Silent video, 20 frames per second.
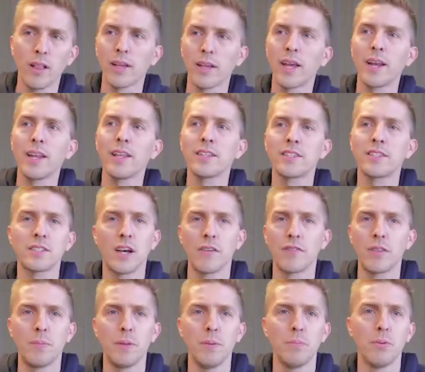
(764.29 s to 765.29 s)
like any of the
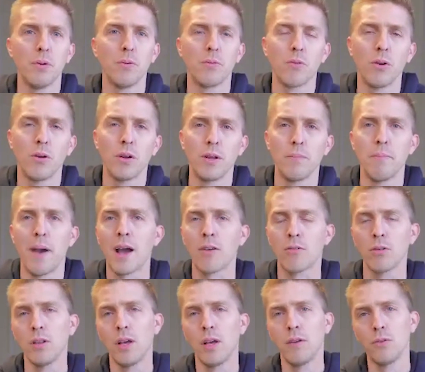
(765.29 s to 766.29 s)
stuff that people wrote at a
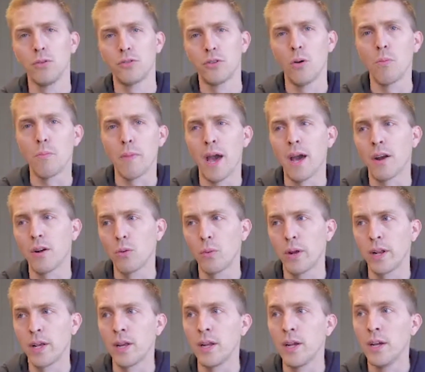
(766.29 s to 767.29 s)
macro level don't matter
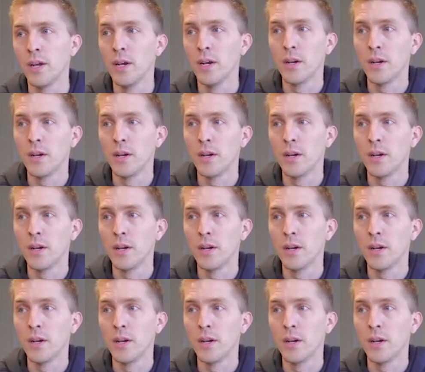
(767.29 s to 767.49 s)
when it